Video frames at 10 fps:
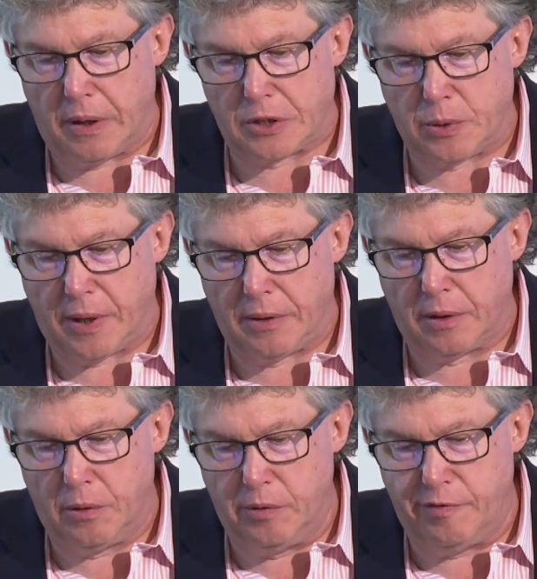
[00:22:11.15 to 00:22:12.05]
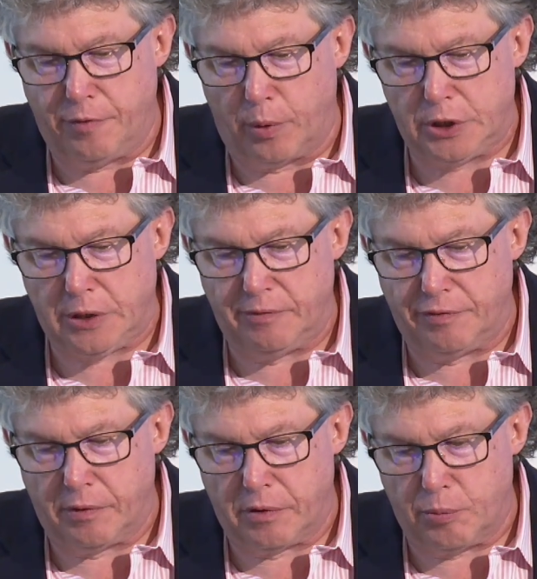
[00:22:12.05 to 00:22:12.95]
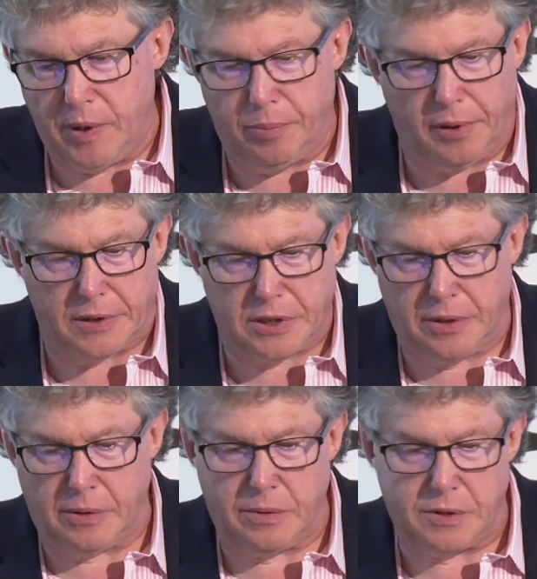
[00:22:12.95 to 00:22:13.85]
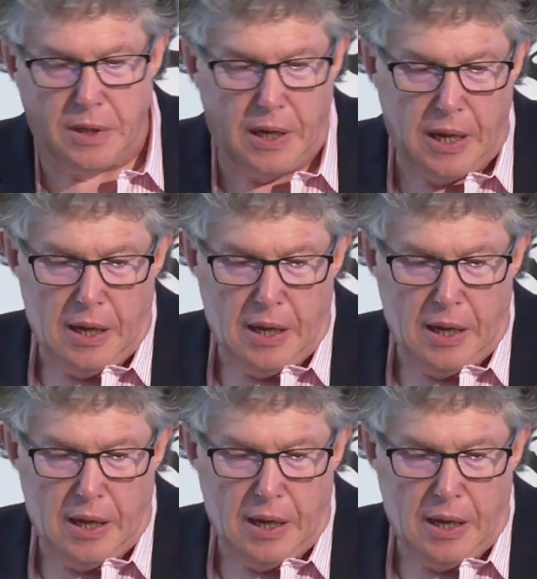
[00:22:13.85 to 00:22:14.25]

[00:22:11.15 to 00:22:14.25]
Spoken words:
I also had the good fortune for 3+ years